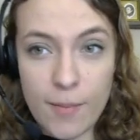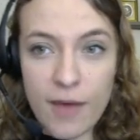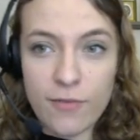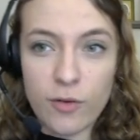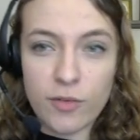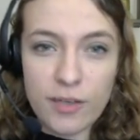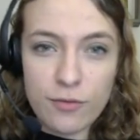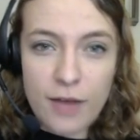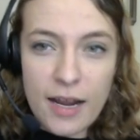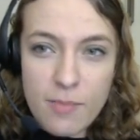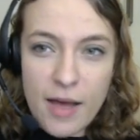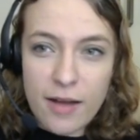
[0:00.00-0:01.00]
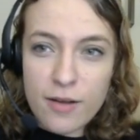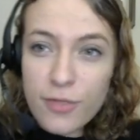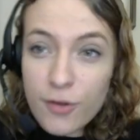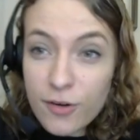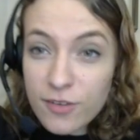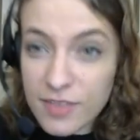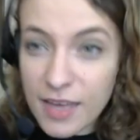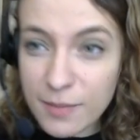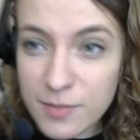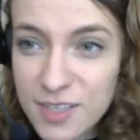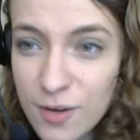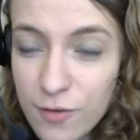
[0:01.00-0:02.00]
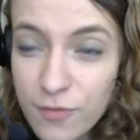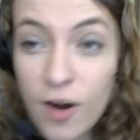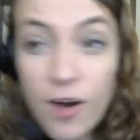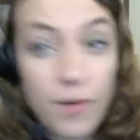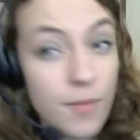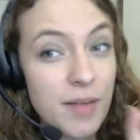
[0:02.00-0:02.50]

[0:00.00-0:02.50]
I've only read about a third of them so far,